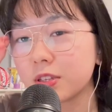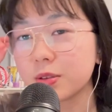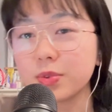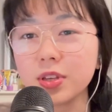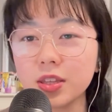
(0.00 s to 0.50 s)

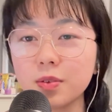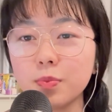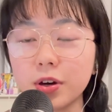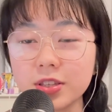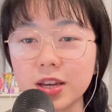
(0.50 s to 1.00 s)
Something in the
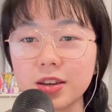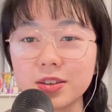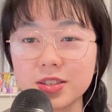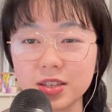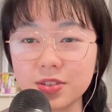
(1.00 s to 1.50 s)
multi
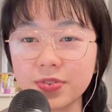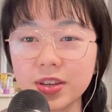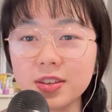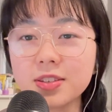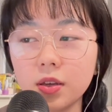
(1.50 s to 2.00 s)
six
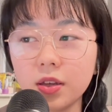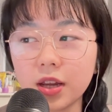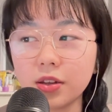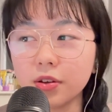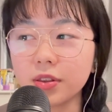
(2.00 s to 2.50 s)
figs. And
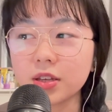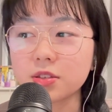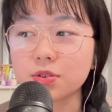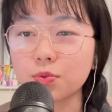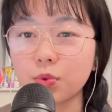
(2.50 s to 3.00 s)
I know
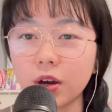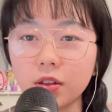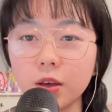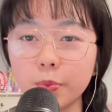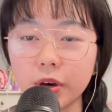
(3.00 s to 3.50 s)
that's
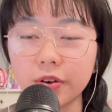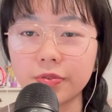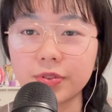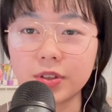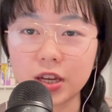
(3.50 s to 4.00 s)
well
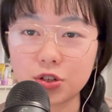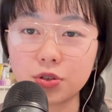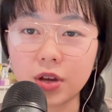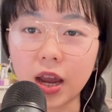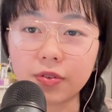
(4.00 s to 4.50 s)
above the
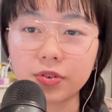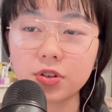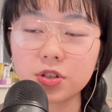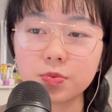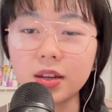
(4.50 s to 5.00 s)
national
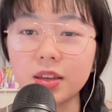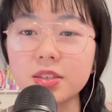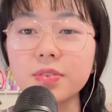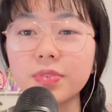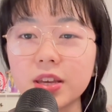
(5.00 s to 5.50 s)
average. And I
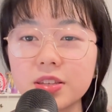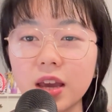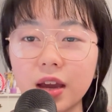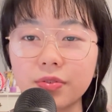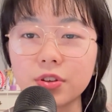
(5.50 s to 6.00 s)
guess if that's the
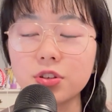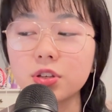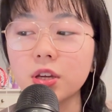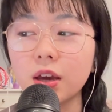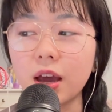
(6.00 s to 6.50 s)
average,
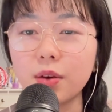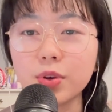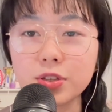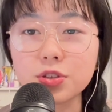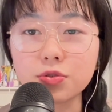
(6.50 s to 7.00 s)
I
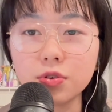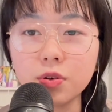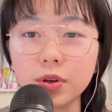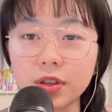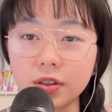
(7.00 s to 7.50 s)
went to school
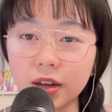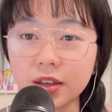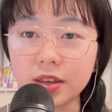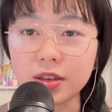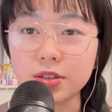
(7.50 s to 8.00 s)
with a lot of
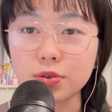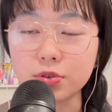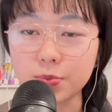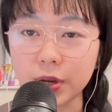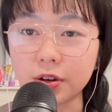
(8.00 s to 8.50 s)
kids
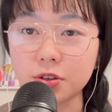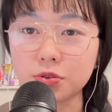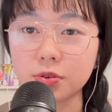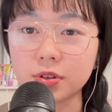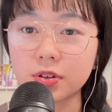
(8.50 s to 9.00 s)
whose parents
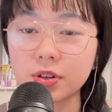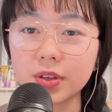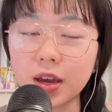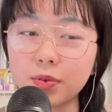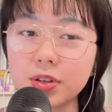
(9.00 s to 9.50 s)
were
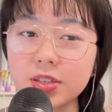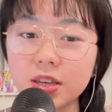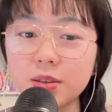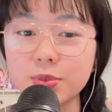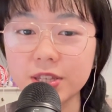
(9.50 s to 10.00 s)
I wouldn't say
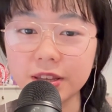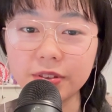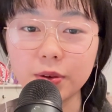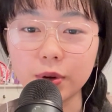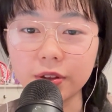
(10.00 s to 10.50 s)

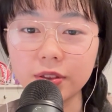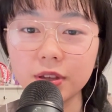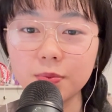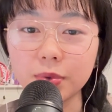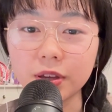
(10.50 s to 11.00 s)
obscenely wealthy,
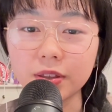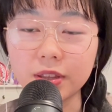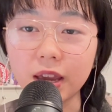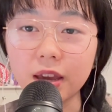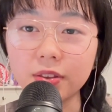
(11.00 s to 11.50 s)
but they
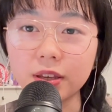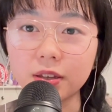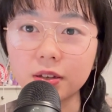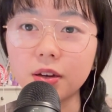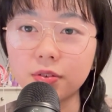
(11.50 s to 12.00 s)
had
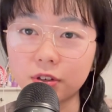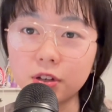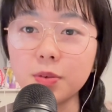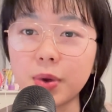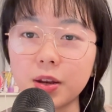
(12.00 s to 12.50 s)
like a
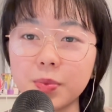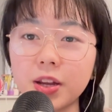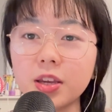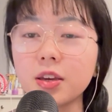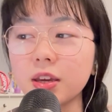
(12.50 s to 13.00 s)
good amount of
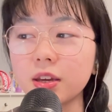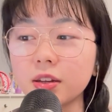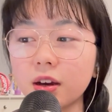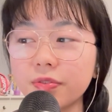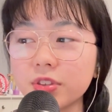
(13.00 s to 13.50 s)
money. And
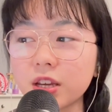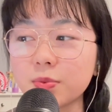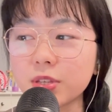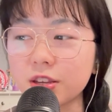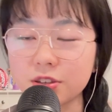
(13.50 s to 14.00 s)

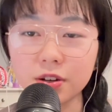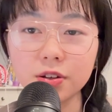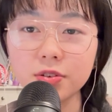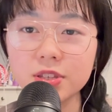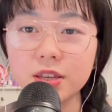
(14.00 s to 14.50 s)
oftentimes I started
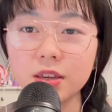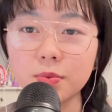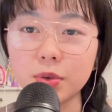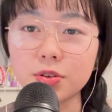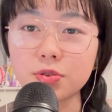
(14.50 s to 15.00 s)
noticing in
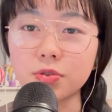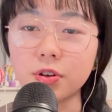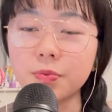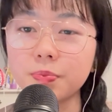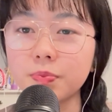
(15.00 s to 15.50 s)
middle
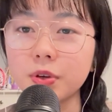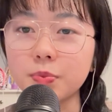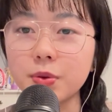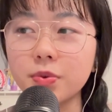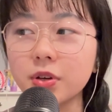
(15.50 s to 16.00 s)
school, but
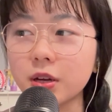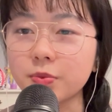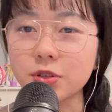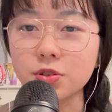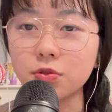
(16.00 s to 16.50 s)
people will come
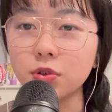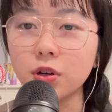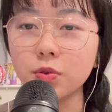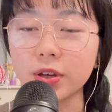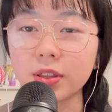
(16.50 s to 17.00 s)
to
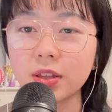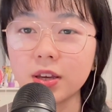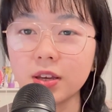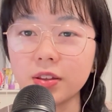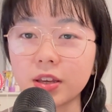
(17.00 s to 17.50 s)
school with
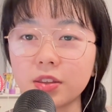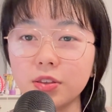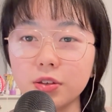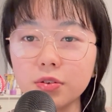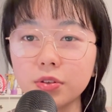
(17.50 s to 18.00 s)
like
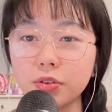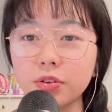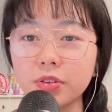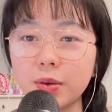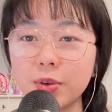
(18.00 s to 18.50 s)
new
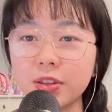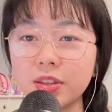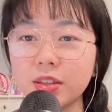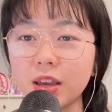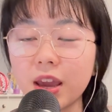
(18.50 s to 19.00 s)

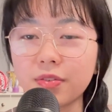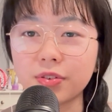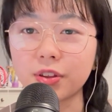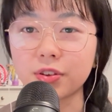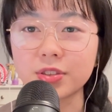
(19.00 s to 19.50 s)
Lululemon
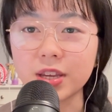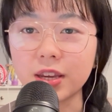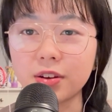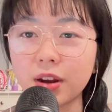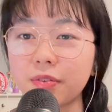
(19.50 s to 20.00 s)
every other
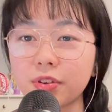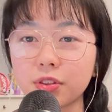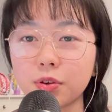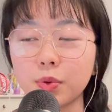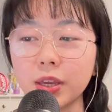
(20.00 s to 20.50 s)
day or every
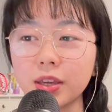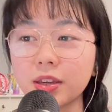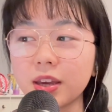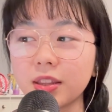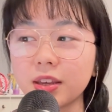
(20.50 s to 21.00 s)
other
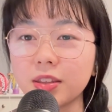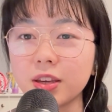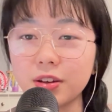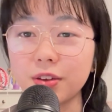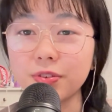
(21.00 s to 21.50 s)
week. And then
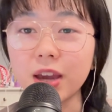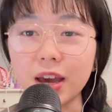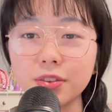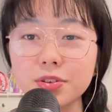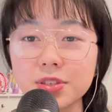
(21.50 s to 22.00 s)
if you
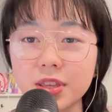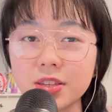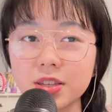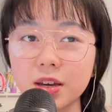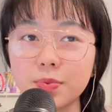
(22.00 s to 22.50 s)
add those
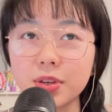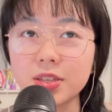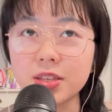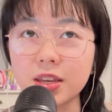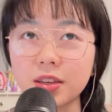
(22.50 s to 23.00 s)
things up,
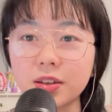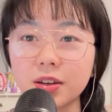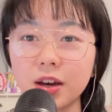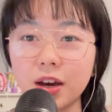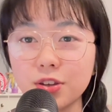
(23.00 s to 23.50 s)
it's like
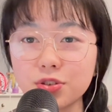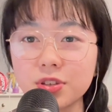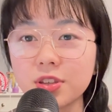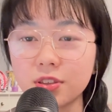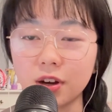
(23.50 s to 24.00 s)

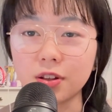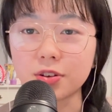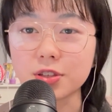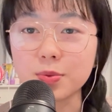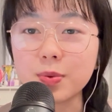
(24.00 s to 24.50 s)
hundreds of
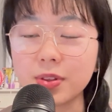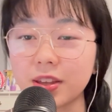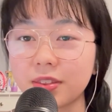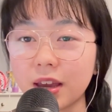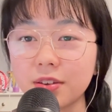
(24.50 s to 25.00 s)
dollars, maybe
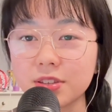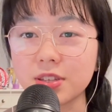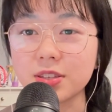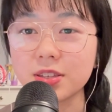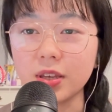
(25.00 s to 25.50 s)
like
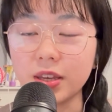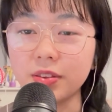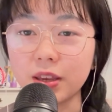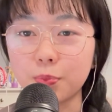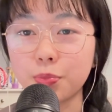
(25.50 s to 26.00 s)
thousands in
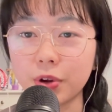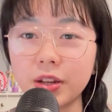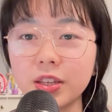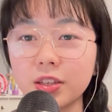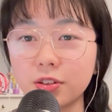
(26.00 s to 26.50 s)
like
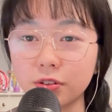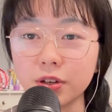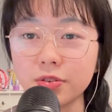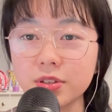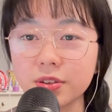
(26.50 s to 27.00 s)
branded
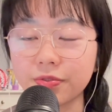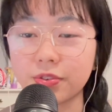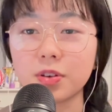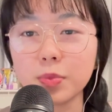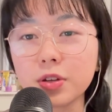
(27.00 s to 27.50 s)
clothes
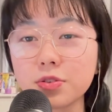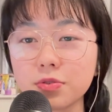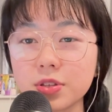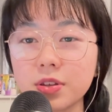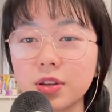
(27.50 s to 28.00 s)
for a middle school
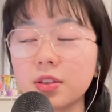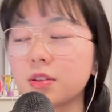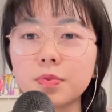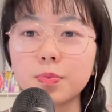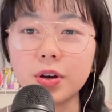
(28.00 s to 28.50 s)
student.
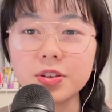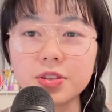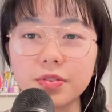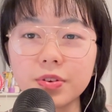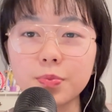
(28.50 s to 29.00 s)
But also,
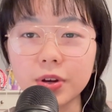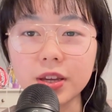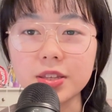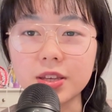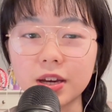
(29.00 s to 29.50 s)
if you break
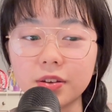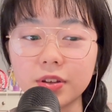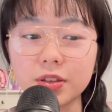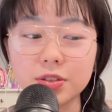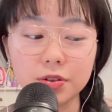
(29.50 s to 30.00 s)
it down,
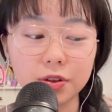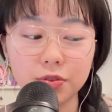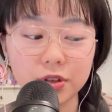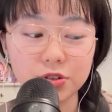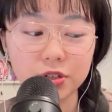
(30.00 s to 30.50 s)
like two to
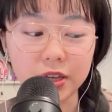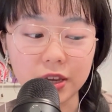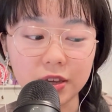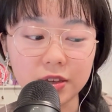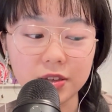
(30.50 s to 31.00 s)

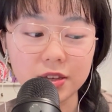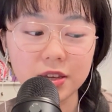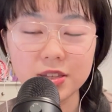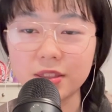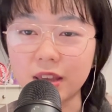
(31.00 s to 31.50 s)
300K
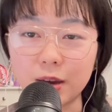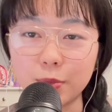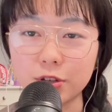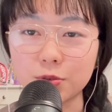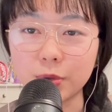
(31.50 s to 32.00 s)
isn't that
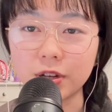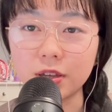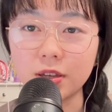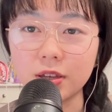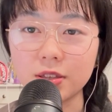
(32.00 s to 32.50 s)
much
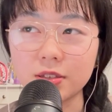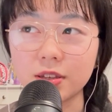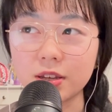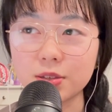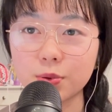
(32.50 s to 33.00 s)
money in
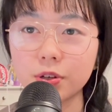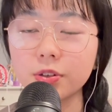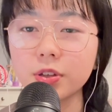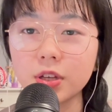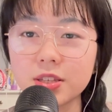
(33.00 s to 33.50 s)
today's
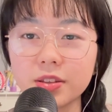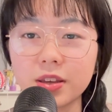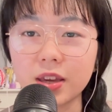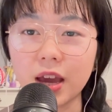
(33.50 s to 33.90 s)
world. Say like an